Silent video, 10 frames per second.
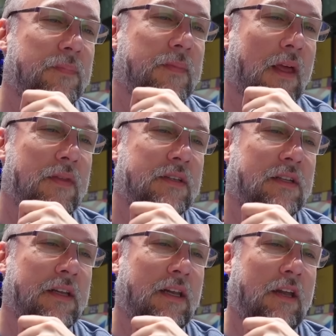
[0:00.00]
And this
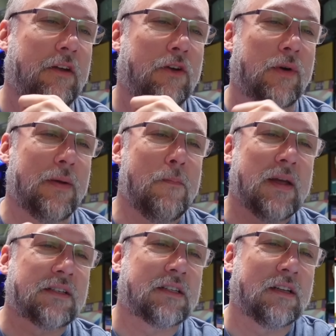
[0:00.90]
link here going to
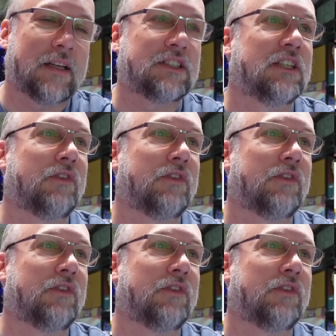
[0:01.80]
mixed collection of